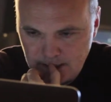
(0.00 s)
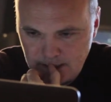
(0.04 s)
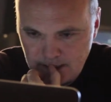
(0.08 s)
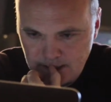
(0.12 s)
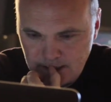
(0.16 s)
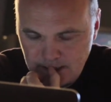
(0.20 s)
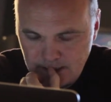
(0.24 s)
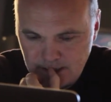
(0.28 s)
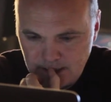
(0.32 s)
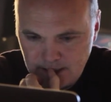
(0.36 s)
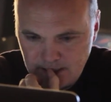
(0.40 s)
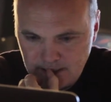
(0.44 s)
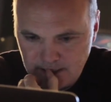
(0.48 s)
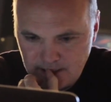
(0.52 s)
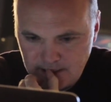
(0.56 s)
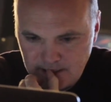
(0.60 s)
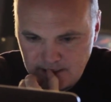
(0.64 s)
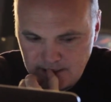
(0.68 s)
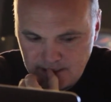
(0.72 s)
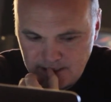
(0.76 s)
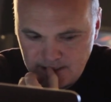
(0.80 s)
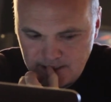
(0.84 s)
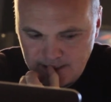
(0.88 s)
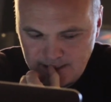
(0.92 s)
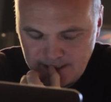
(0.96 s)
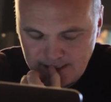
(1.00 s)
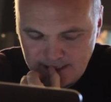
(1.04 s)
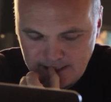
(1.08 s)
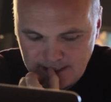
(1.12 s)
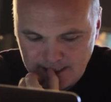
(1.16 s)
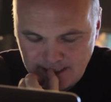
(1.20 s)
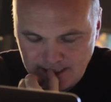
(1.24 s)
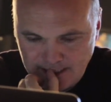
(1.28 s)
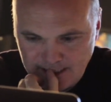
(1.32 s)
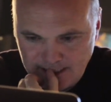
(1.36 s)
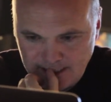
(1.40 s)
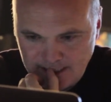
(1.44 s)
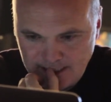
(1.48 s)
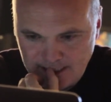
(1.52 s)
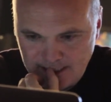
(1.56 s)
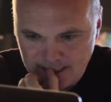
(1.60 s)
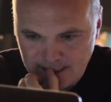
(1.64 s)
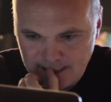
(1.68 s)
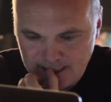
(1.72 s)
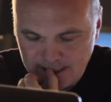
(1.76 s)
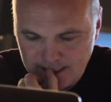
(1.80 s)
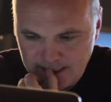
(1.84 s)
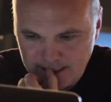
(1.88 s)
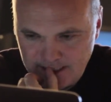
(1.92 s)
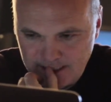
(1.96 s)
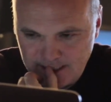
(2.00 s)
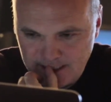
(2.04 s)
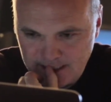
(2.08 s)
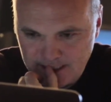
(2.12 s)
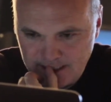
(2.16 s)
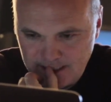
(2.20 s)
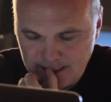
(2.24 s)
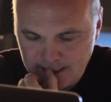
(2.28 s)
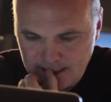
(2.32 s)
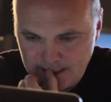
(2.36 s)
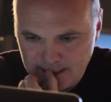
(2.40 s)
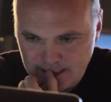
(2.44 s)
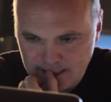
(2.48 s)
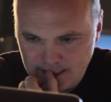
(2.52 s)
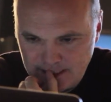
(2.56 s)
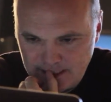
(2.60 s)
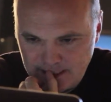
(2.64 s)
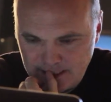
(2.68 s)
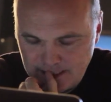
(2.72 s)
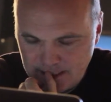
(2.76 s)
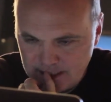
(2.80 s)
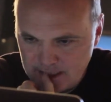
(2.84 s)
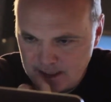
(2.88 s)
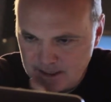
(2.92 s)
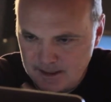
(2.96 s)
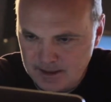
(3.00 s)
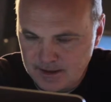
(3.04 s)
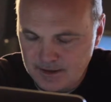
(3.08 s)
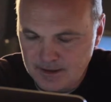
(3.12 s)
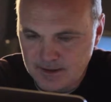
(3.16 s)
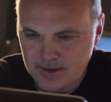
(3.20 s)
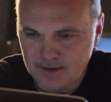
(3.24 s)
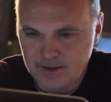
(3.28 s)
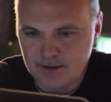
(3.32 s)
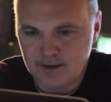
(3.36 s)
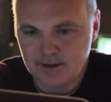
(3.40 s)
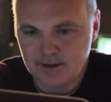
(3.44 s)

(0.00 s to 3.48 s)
[no speech]